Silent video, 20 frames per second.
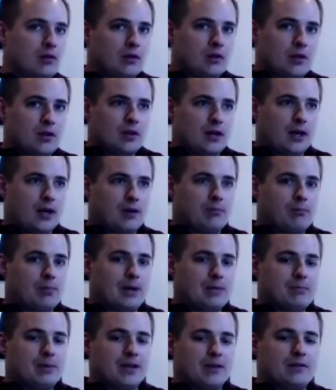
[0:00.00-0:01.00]

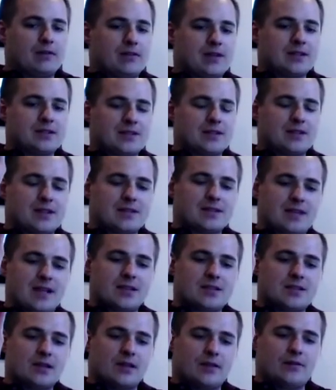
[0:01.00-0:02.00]
but this
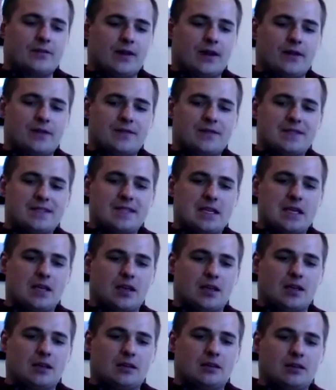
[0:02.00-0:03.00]
sense of
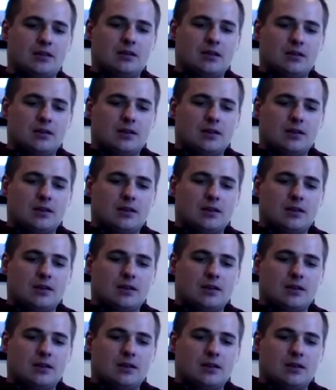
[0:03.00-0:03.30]
seeing